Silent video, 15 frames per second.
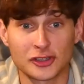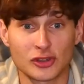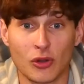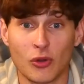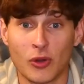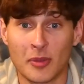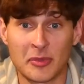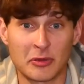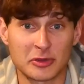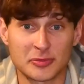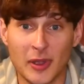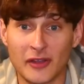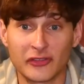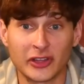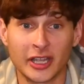So, I mean,
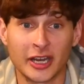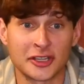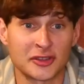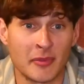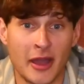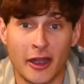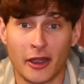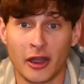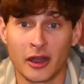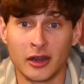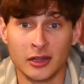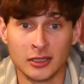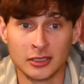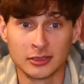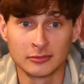respectfully, it doesn't matter
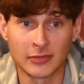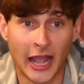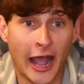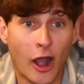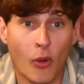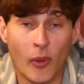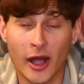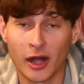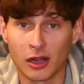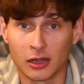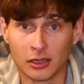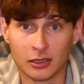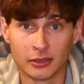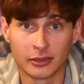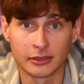how
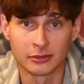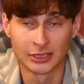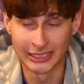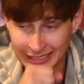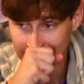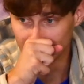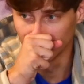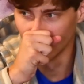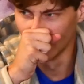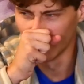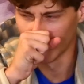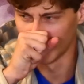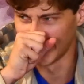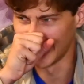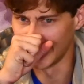well...
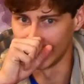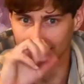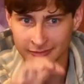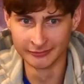Oh my god.